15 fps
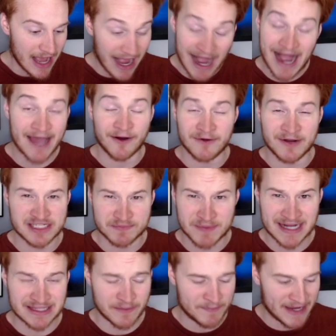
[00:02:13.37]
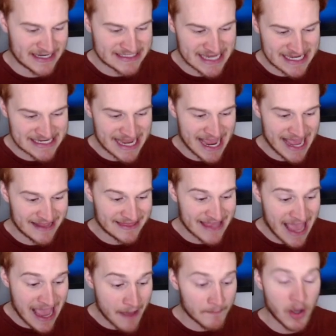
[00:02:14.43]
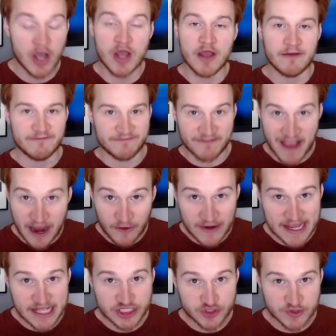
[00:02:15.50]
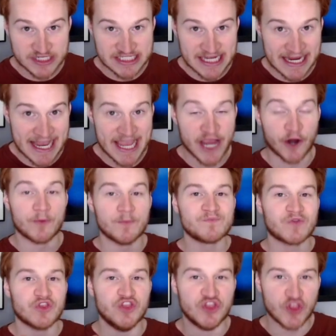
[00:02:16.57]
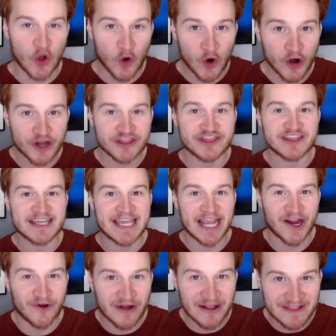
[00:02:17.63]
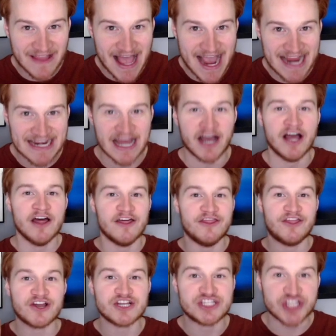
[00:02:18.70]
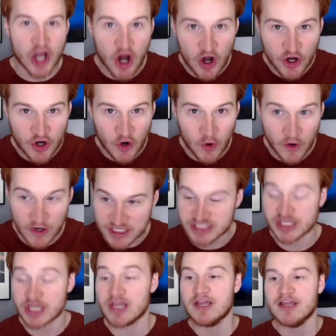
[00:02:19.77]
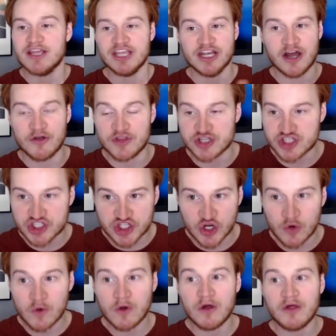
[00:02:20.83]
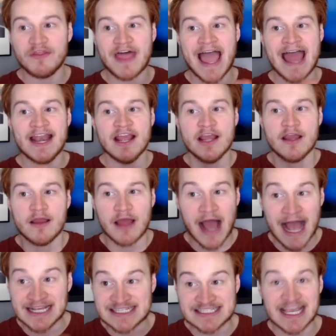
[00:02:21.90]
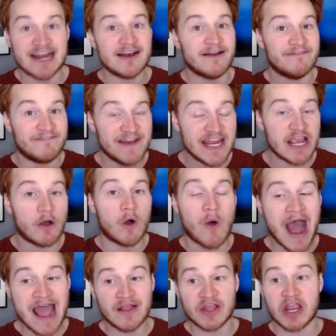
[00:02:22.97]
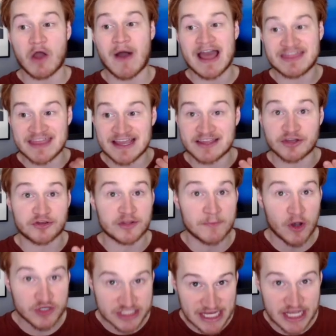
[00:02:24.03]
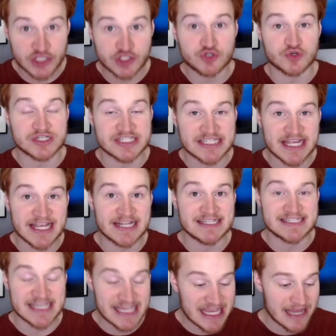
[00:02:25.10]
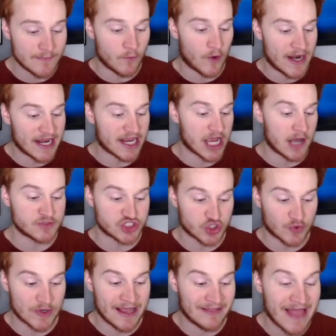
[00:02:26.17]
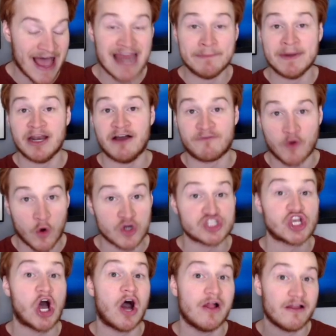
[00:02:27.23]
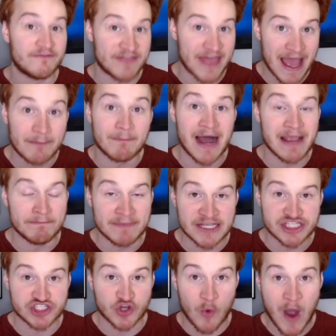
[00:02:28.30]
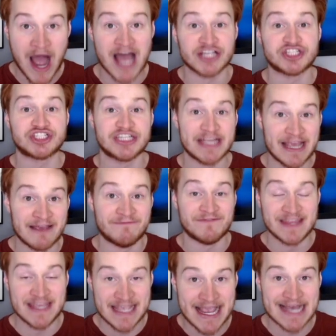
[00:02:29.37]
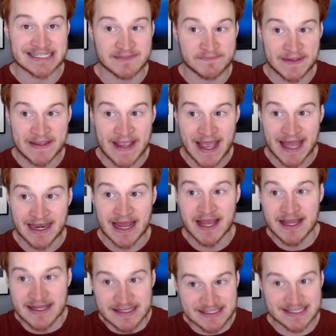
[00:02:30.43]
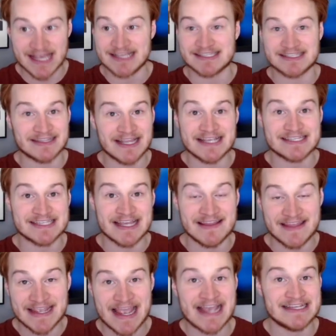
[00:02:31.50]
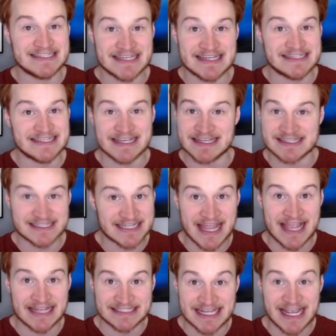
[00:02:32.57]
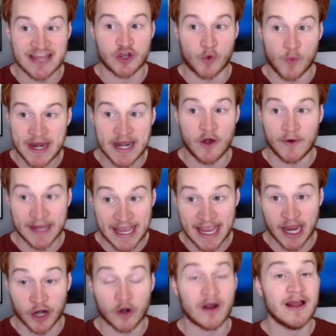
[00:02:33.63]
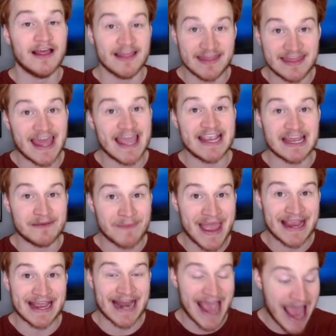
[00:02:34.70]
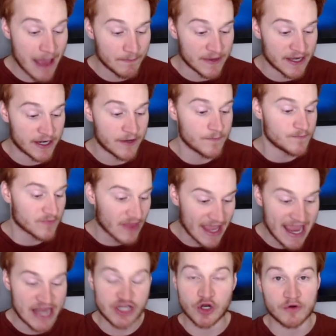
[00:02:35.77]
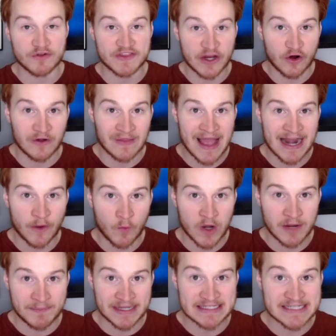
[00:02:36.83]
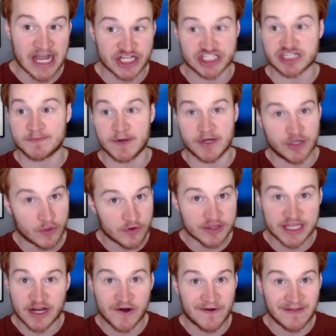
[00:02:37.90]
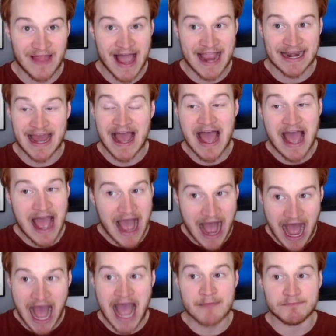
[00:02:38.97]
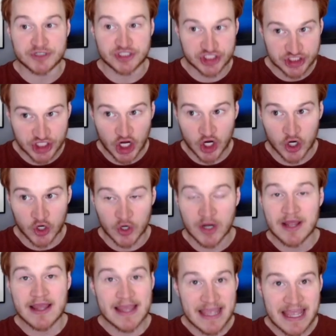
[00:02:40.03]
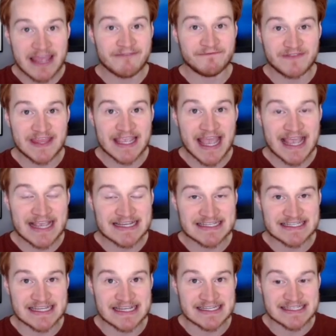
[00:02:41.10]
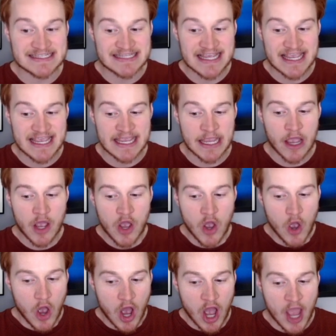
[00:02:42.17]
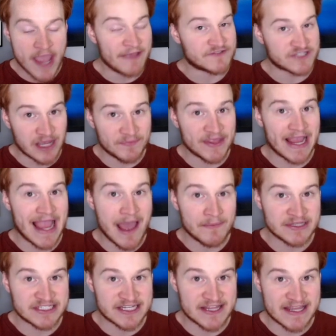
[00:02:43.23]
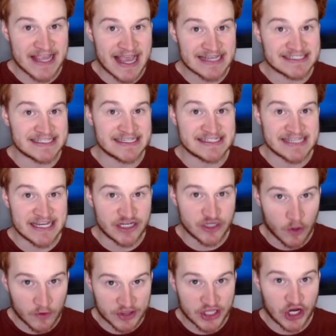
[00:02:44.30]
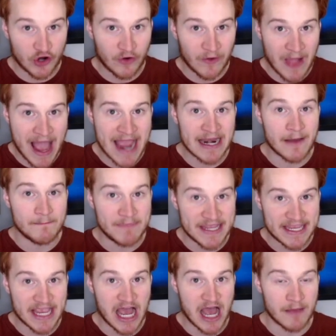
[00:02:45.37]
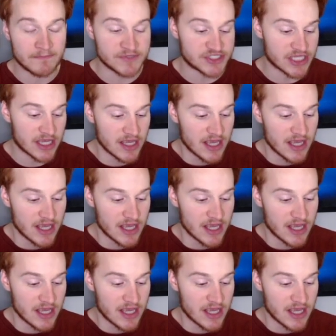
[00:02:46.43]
I don't expect the Big Ten to add them. Very interesting here. North Carolina, the dark horse. You know, the school that I said in a video a while ago, I think they're the most interesting team when it comes to realignment. Of course, all of that might be squashed if ESPN says, listen, the ACC is staying together. We don't care. They can make it happen. And North Carolina wouldn't be touched. But North Carolina, I'm sure if the ACC, if something happens to the ACC, North Carolina becomes